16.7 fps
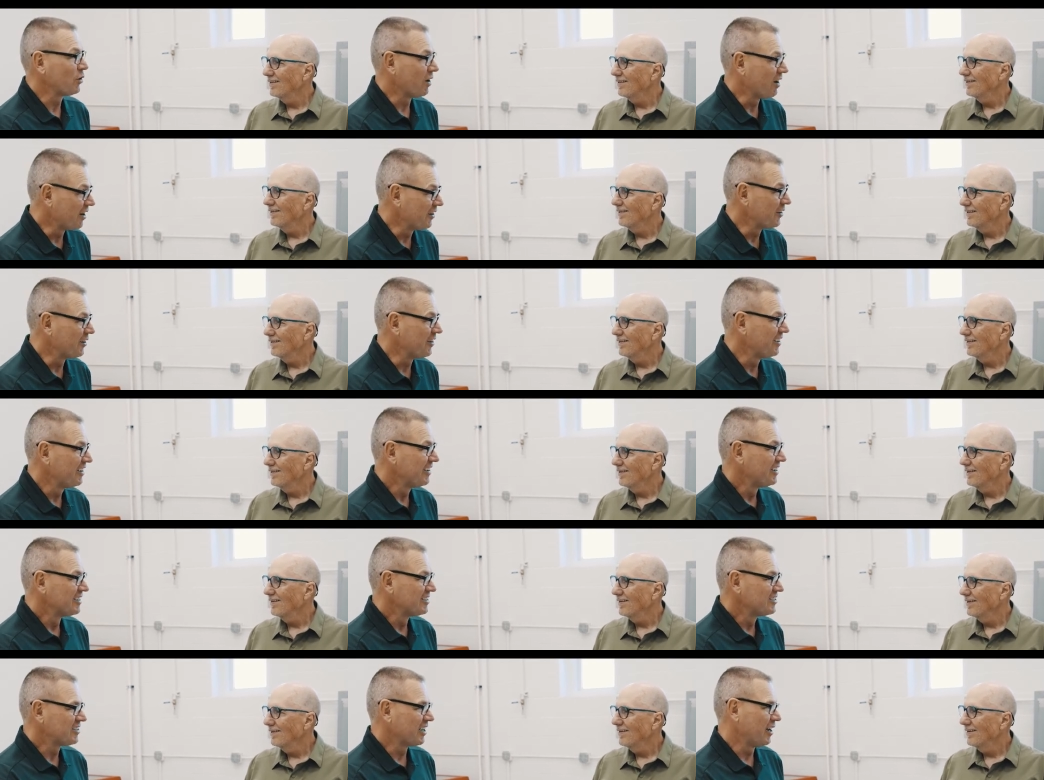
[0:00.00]
Speaker 1: or a hundred,
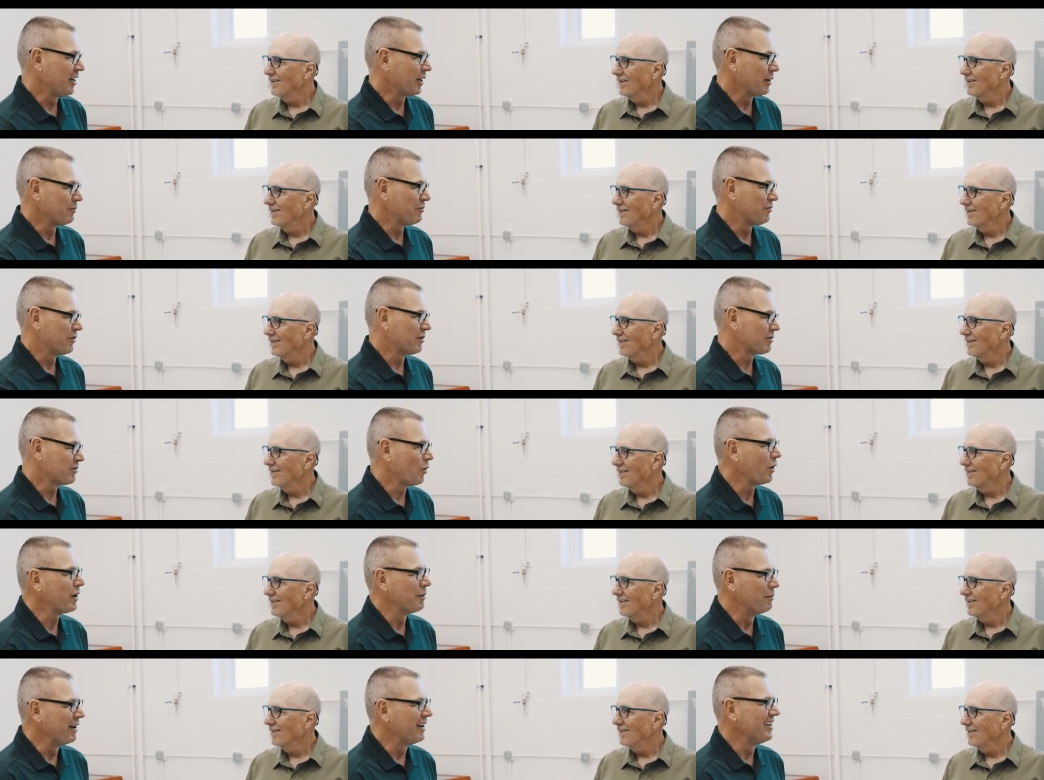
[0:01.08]
selling them for quite
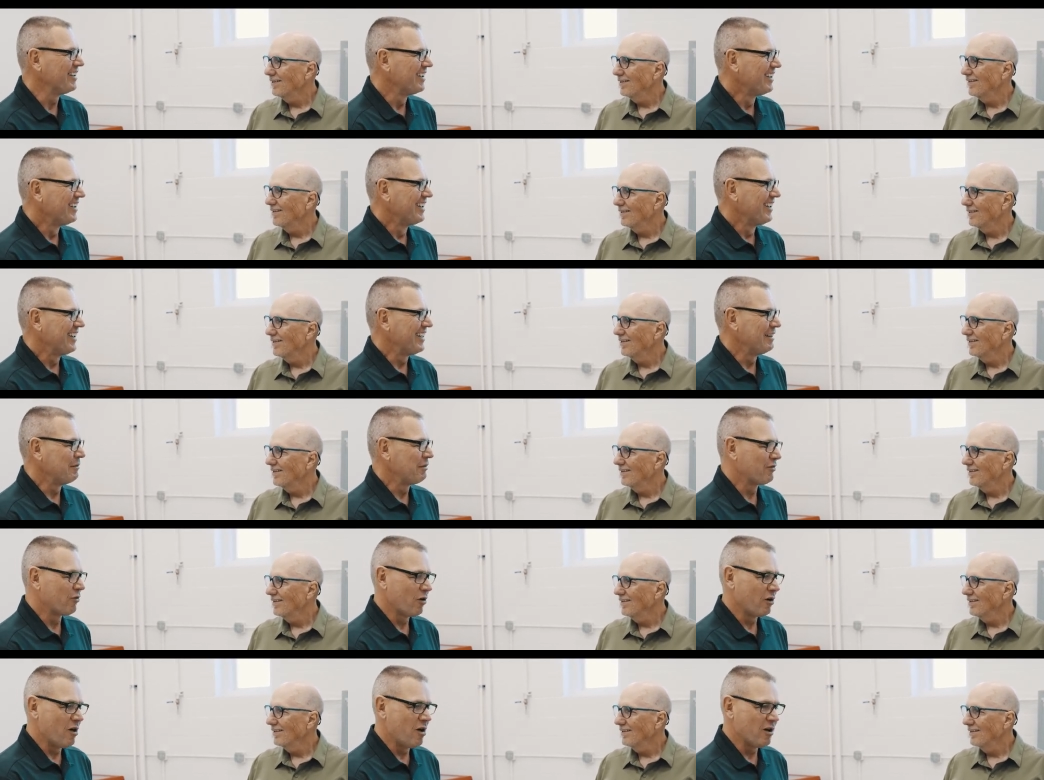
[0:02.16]
a bit, and
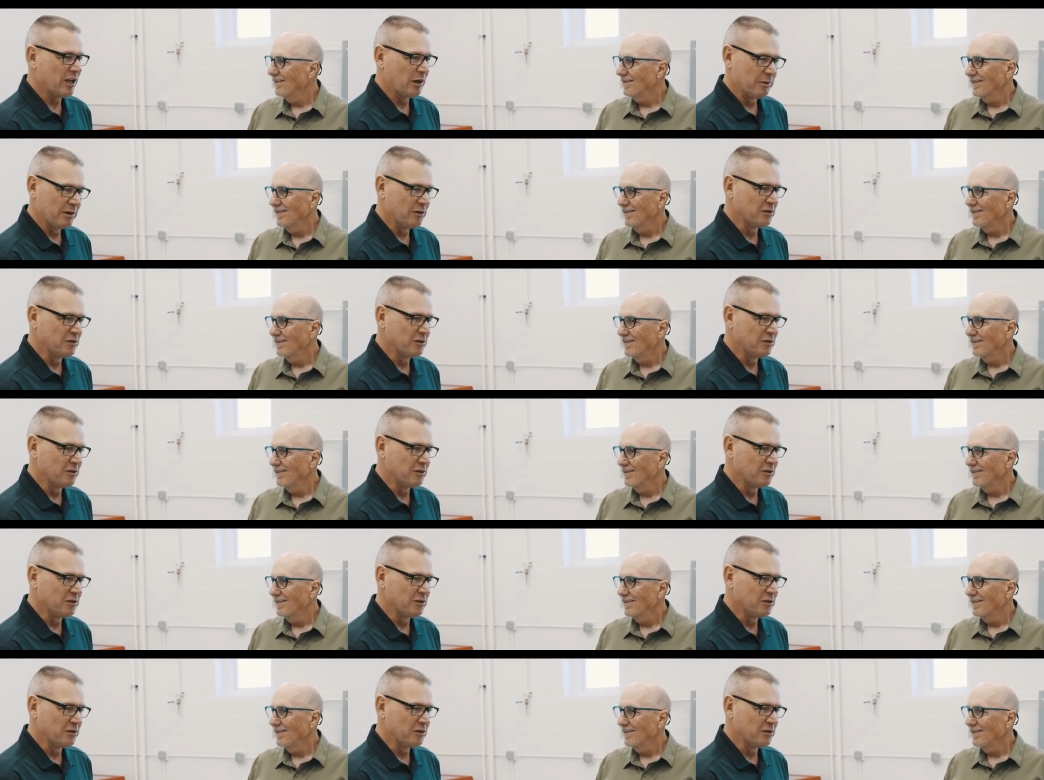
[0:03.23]
before long he'll be